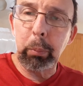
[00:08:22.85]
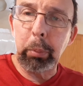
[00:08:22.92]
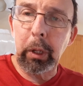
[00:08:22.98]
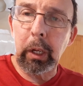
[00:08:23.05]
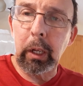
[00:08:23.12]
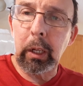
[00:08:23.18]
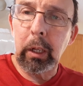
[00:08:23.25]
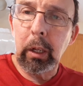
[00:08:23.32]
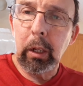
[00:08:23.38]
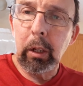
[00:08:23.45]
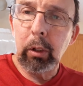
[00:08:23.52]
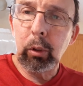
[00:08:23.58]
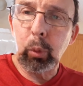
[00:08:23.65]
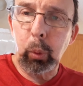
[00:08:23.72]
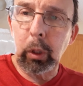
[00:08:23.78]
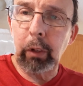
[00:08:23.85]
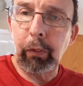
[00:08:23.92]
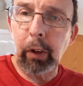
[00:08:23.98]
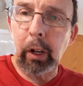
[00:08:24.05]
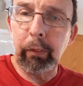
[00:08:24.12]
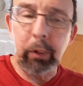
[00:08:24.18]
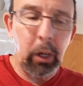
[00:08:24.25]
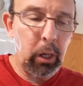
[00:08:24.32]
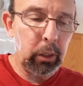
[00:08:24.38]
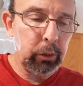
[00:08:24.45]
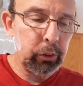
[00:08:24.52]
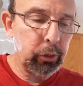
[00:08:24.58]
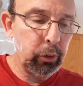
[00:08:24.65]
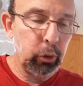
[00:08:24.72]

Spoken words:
be $25.